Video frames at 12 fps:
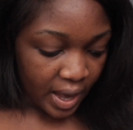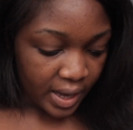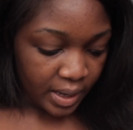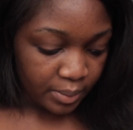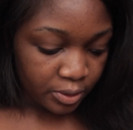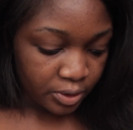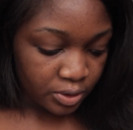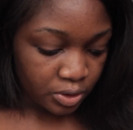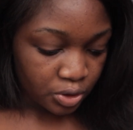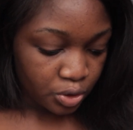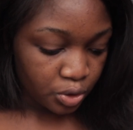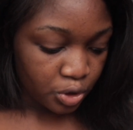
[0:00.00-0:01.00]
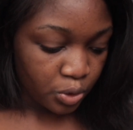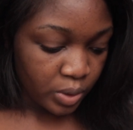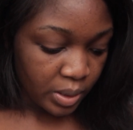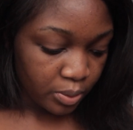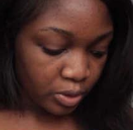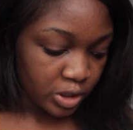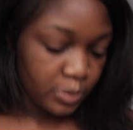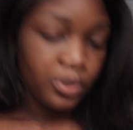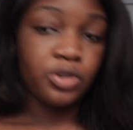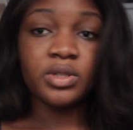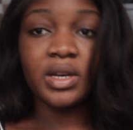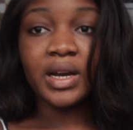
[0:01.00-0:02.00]
and I'm going to show you what I'm going to be
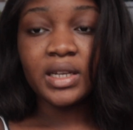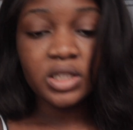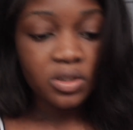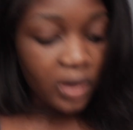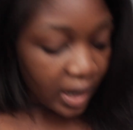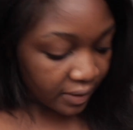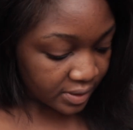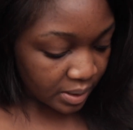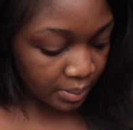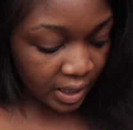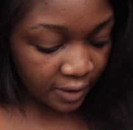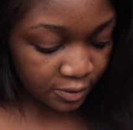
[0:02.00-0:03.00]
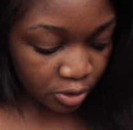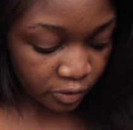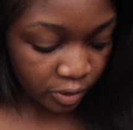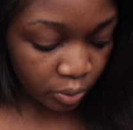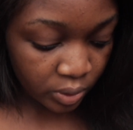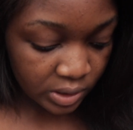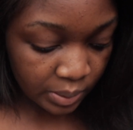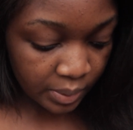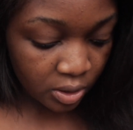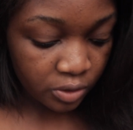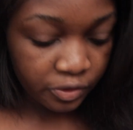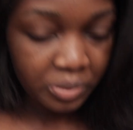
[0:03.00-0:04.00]
using. I still have some leftover
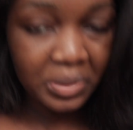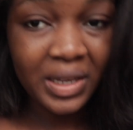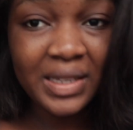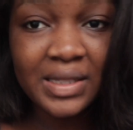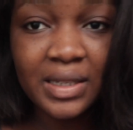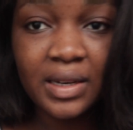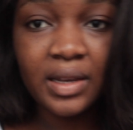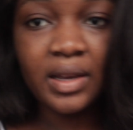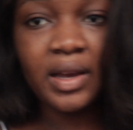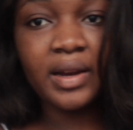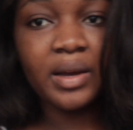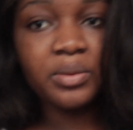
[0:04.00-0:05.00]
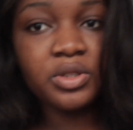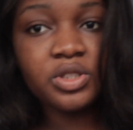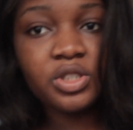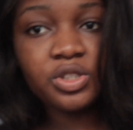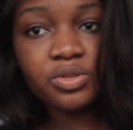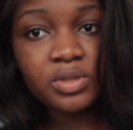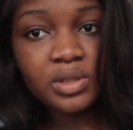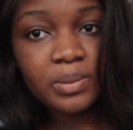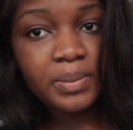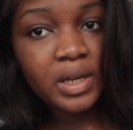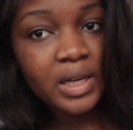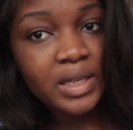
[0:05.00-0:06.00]
watermelon from yesterday and I want to use it
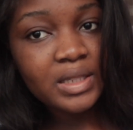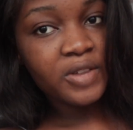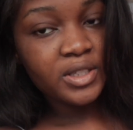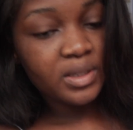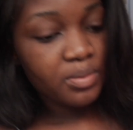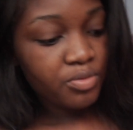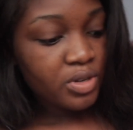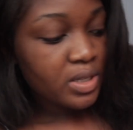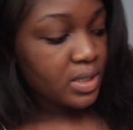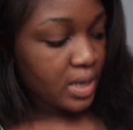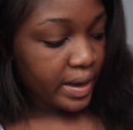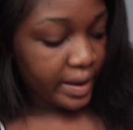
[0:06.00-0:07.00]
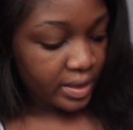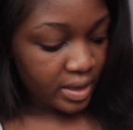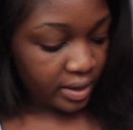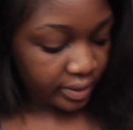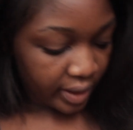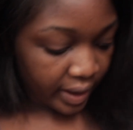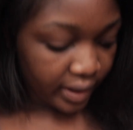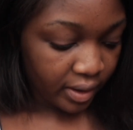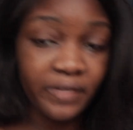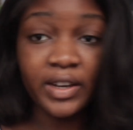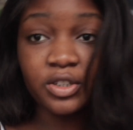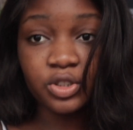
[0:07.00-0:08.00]
because for some reason I think that
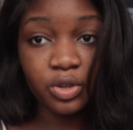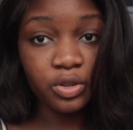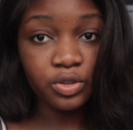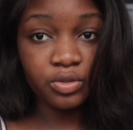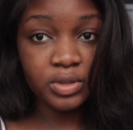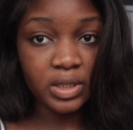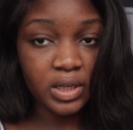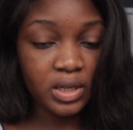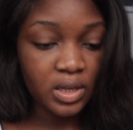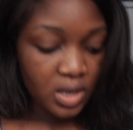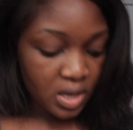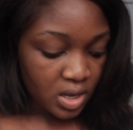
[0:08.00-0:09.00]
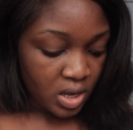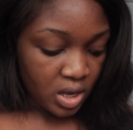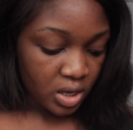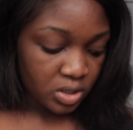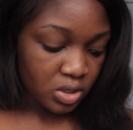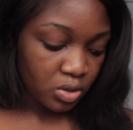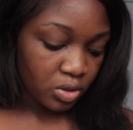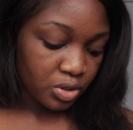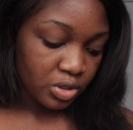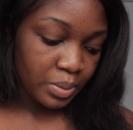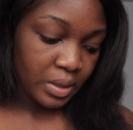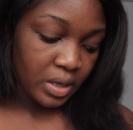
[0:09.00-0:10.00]
if I don't use it, it's not going
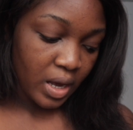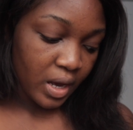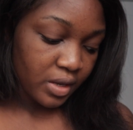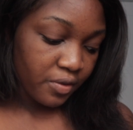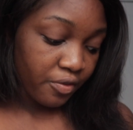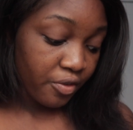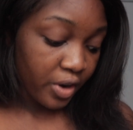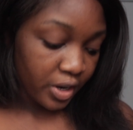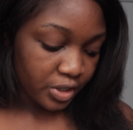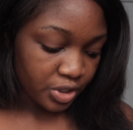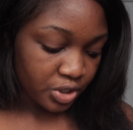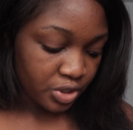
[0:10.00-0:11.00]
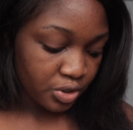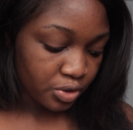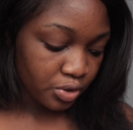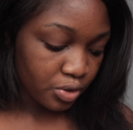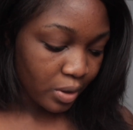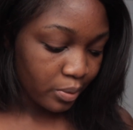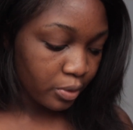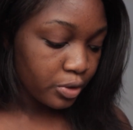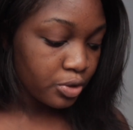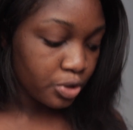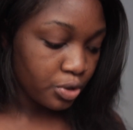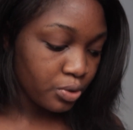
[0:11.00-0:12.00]
to be as fresh. So I'm going
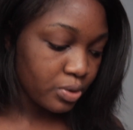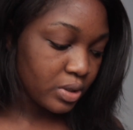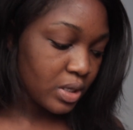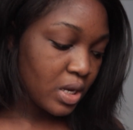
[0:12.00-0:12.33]
to use